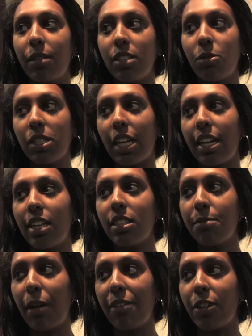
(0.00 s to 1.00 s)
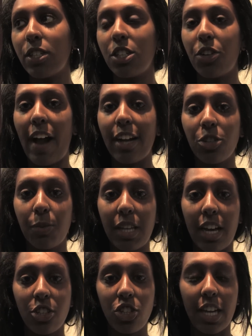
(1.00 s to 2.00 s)
This was, I guess, my first interaction with the
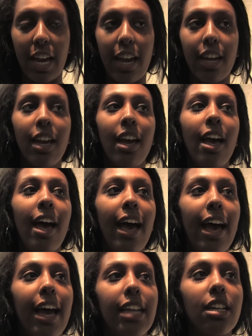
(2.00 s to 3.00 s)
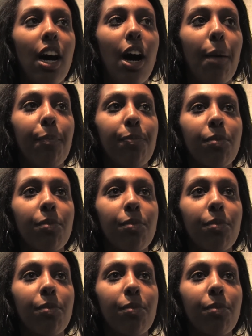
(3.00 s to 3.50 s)
SGA. And I